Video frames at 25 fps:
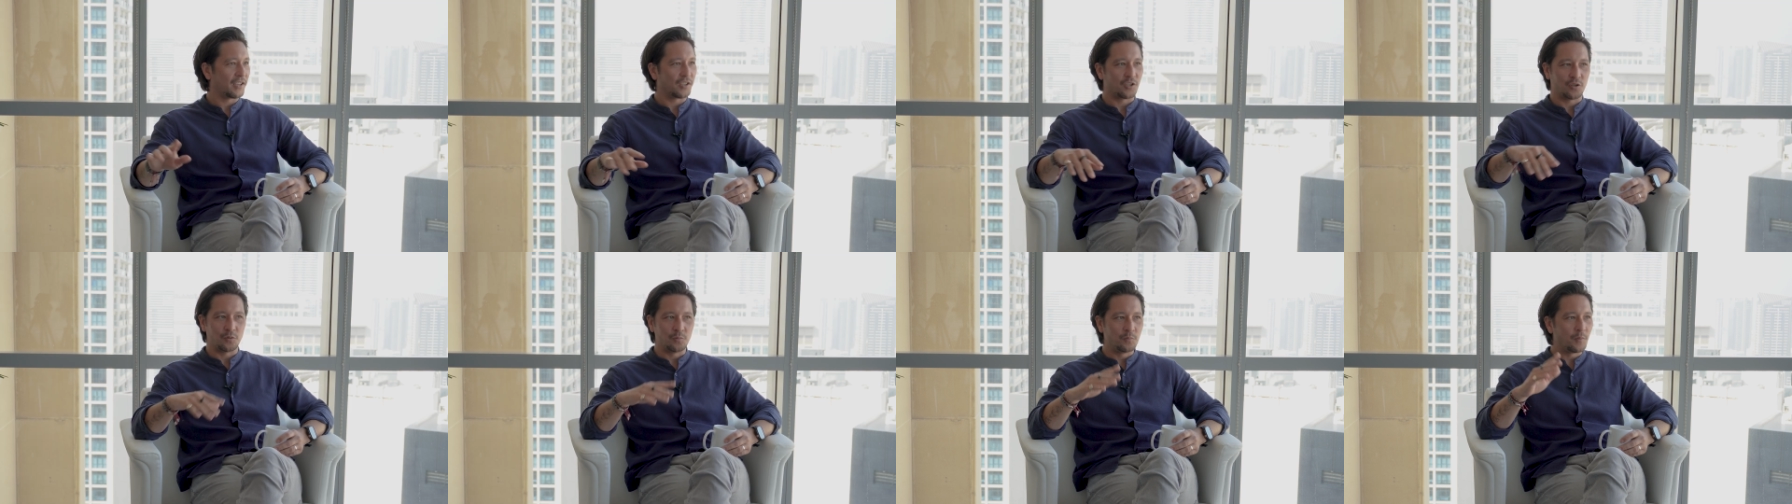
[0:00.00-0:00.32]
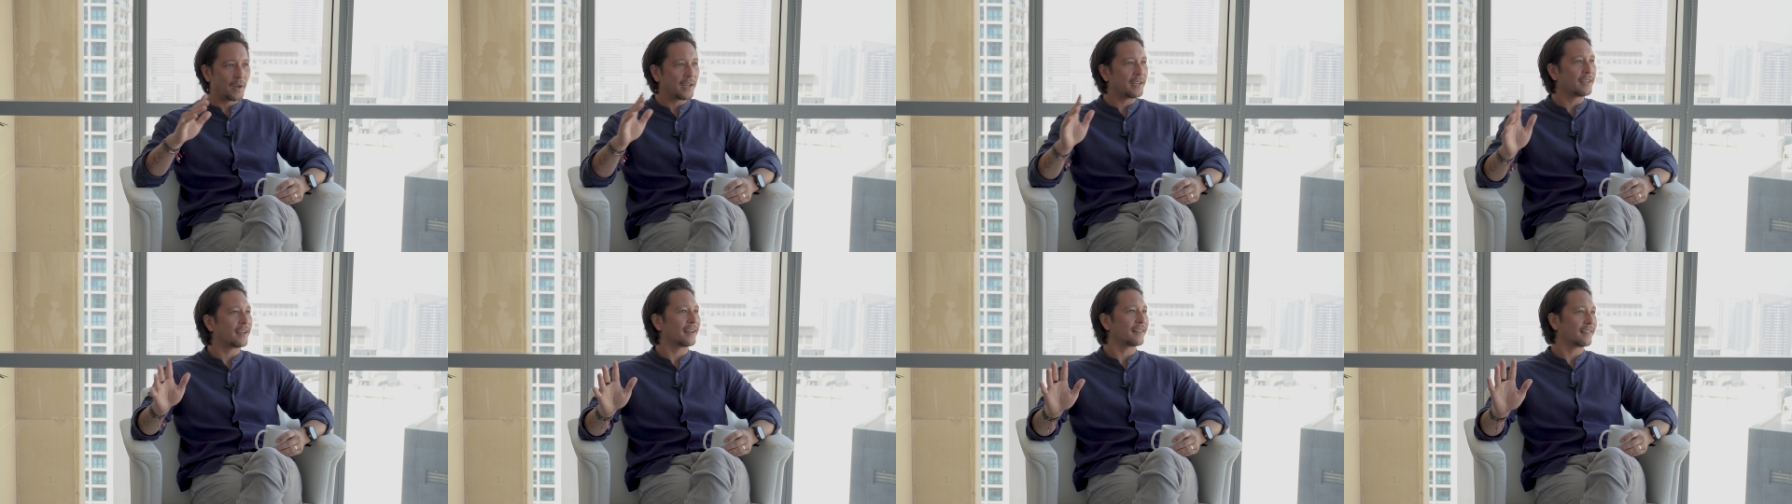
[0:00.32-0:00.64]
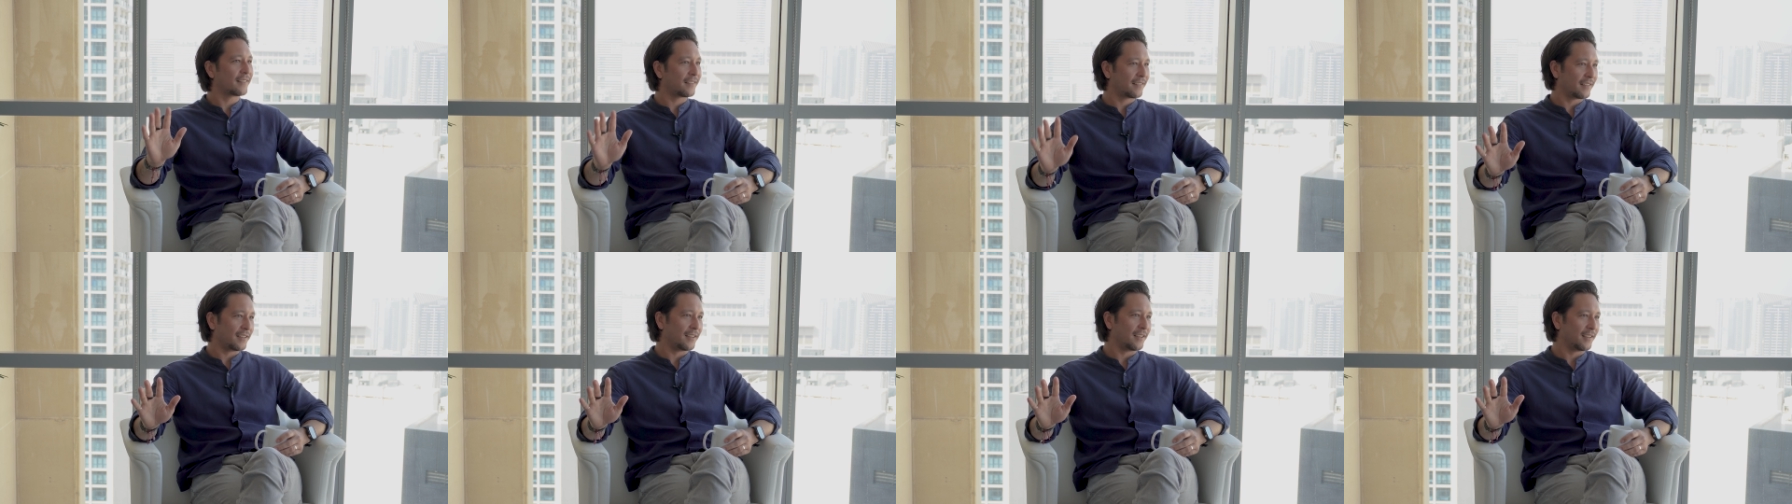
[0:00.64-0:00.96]
You may
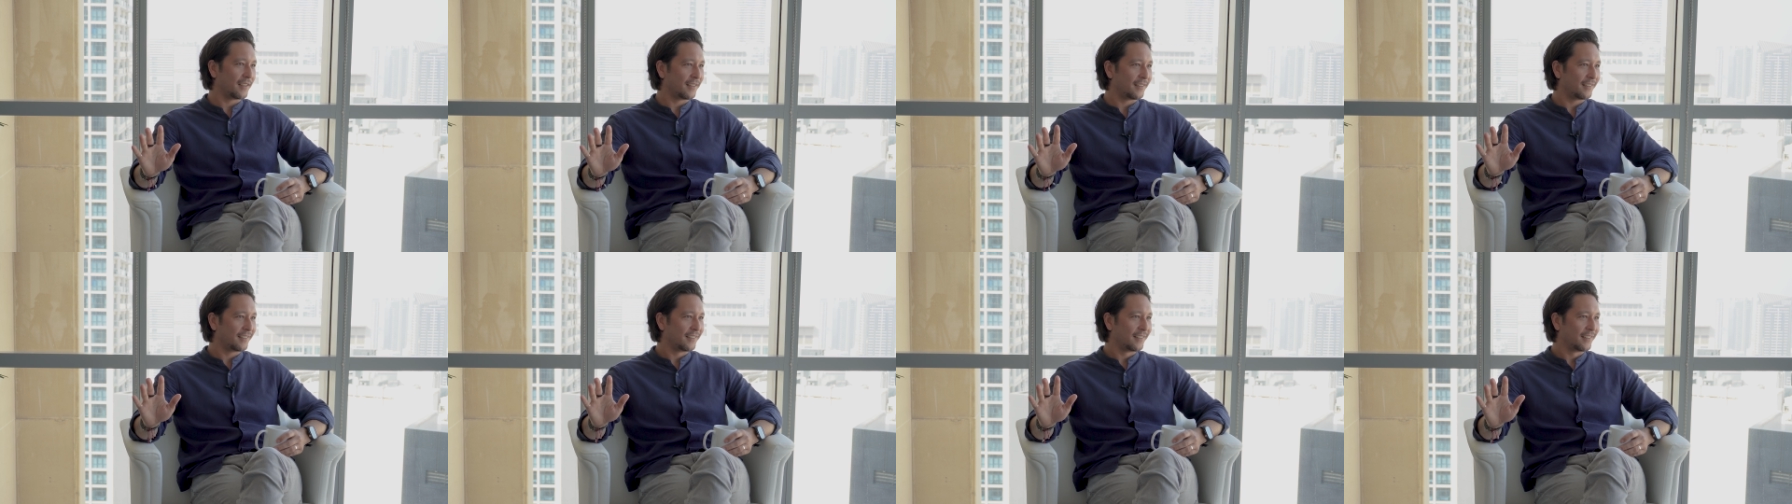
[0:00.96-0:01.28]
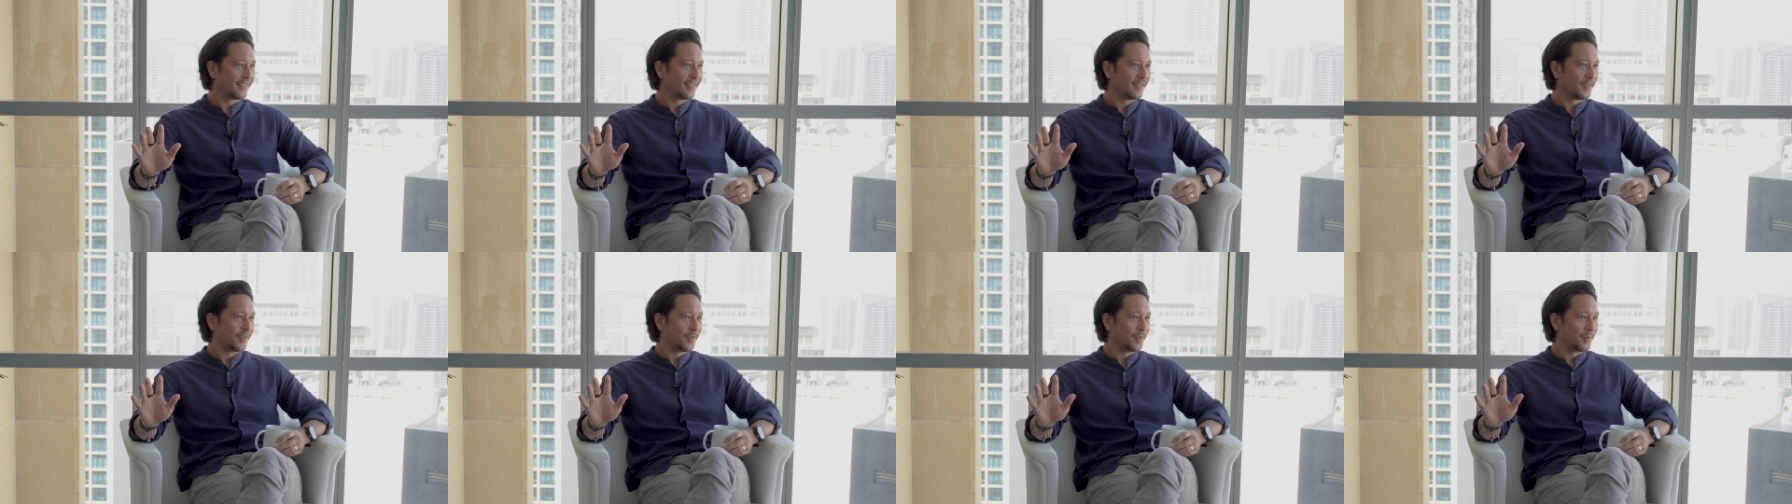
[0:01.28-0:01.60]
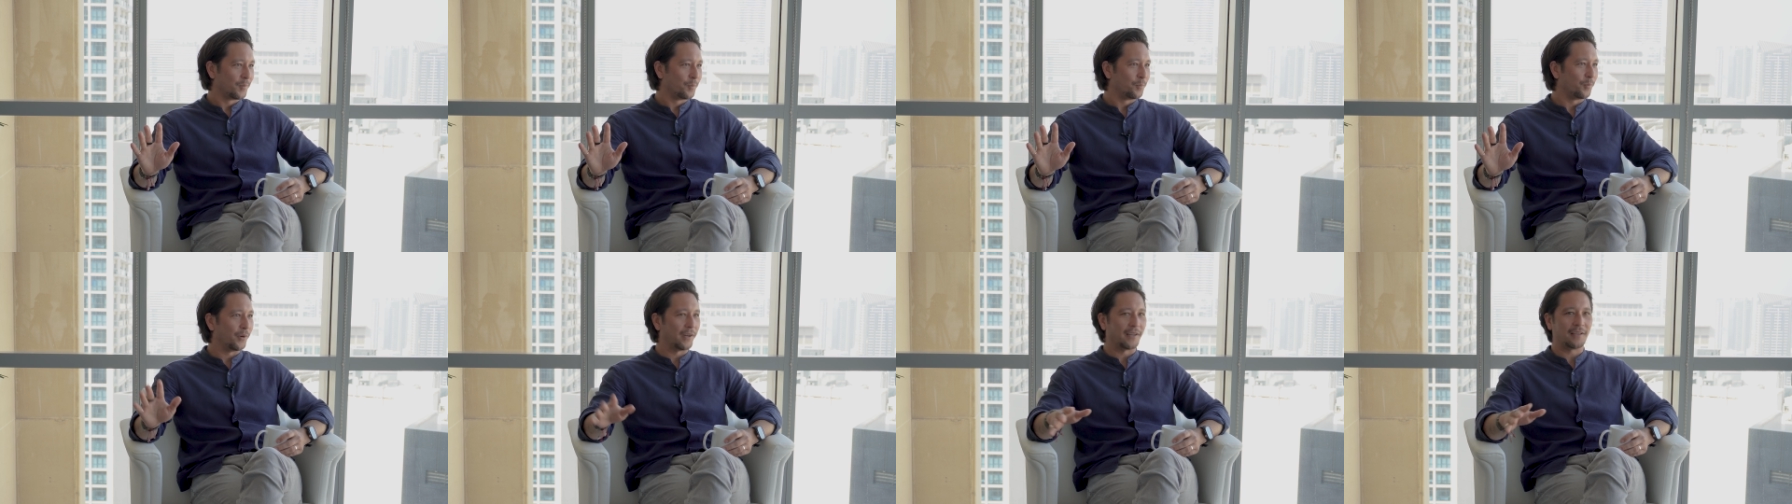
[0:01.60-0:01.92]
not see it, yeah,
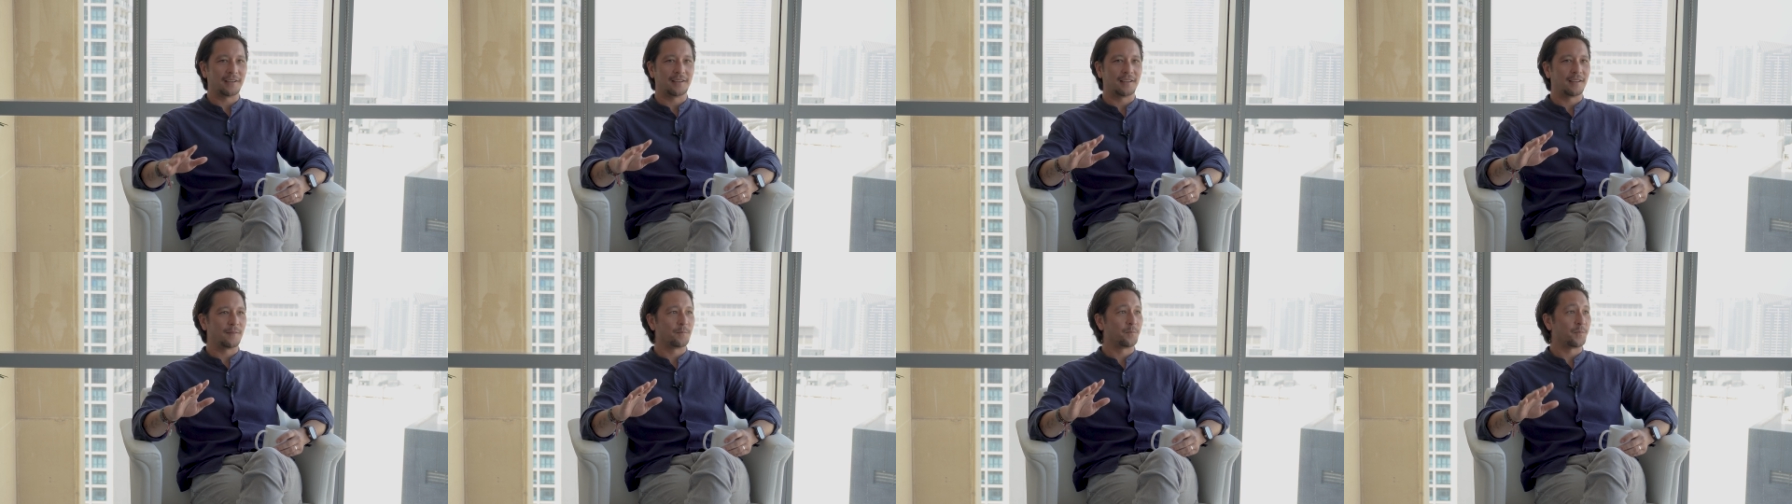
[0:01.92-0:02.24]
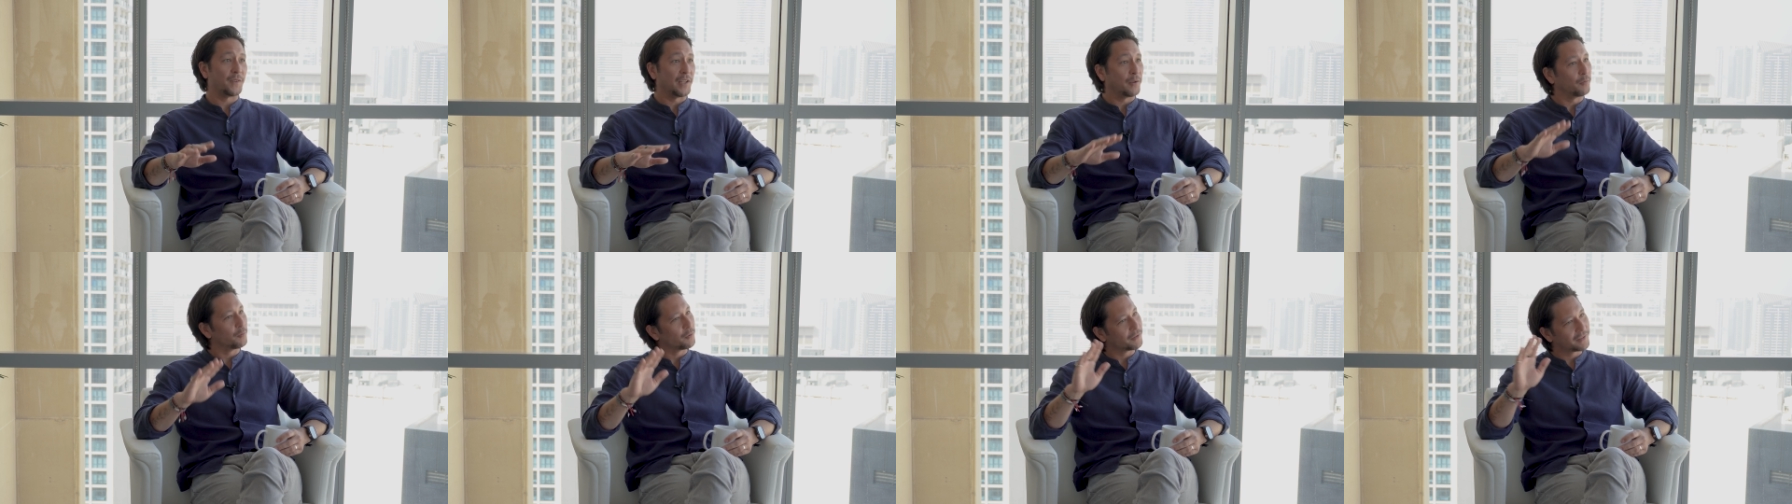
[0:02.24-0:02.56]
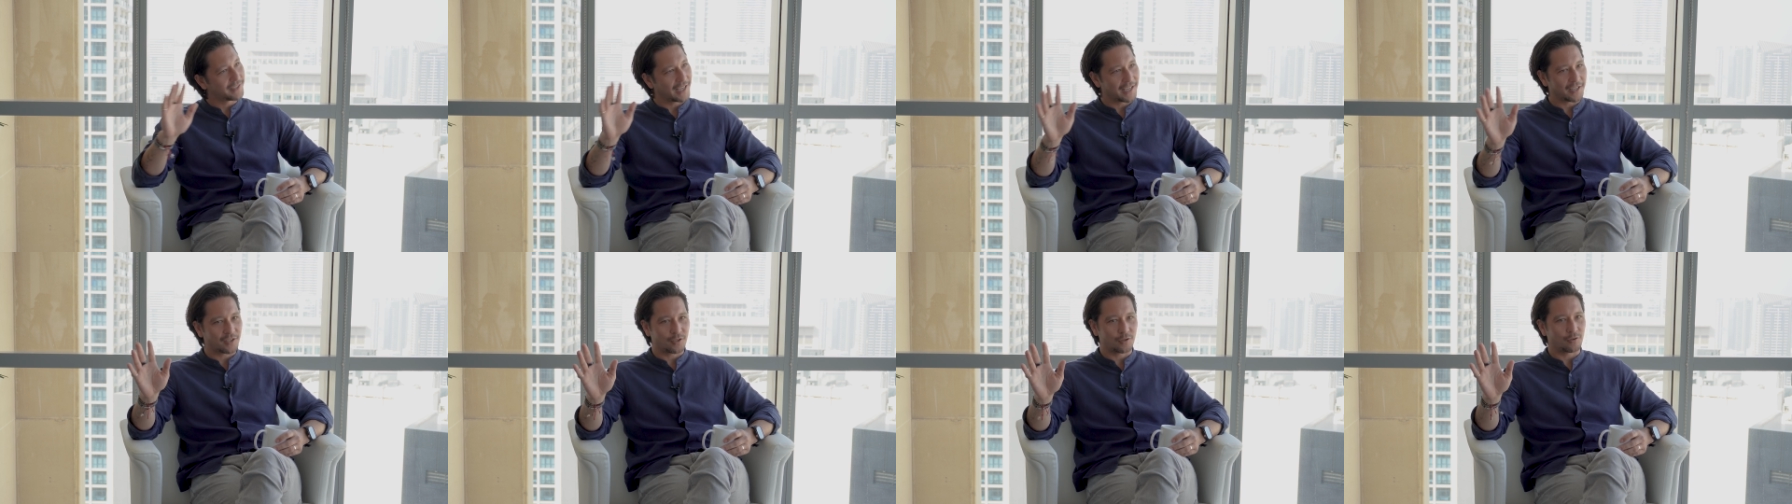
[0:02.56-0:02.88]
but it will
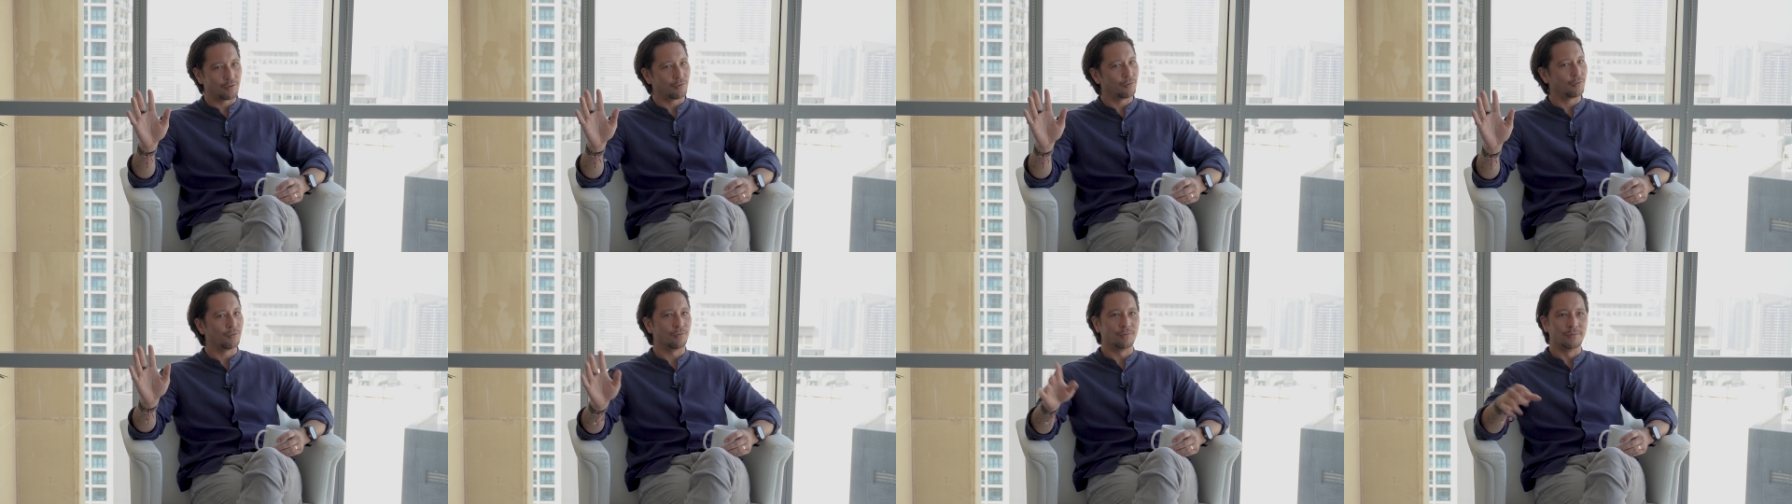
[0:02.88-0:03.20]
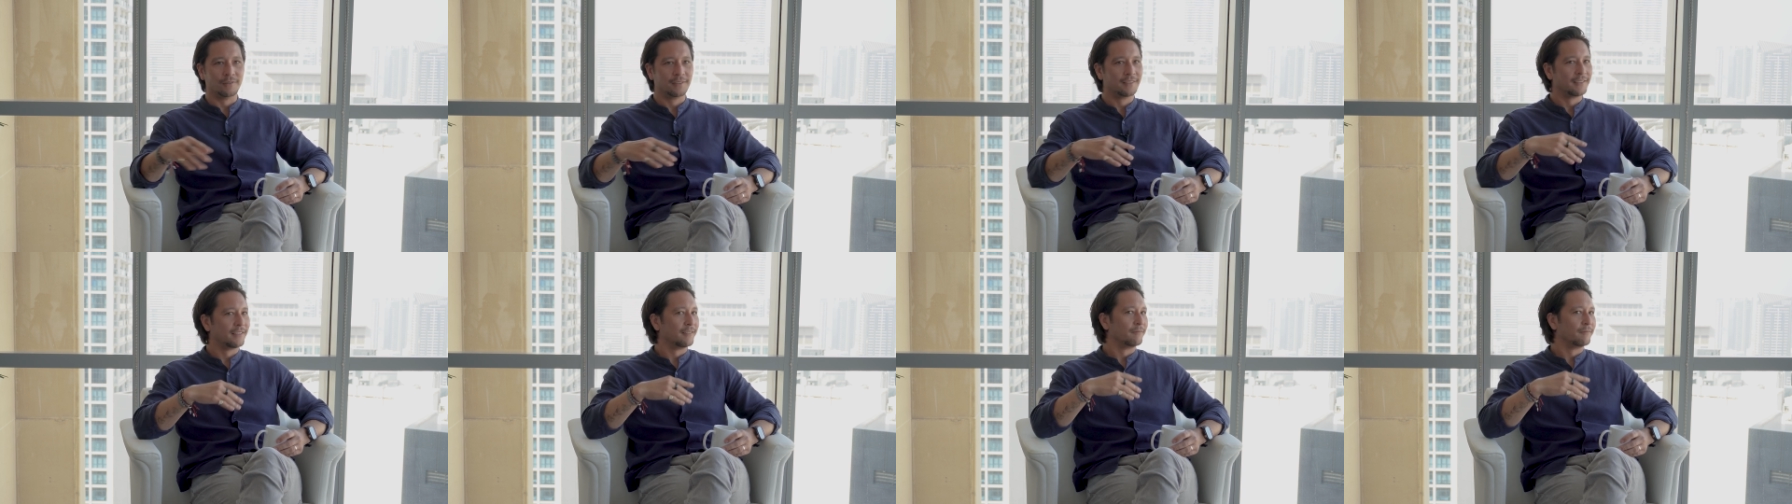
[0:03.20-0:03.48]
take you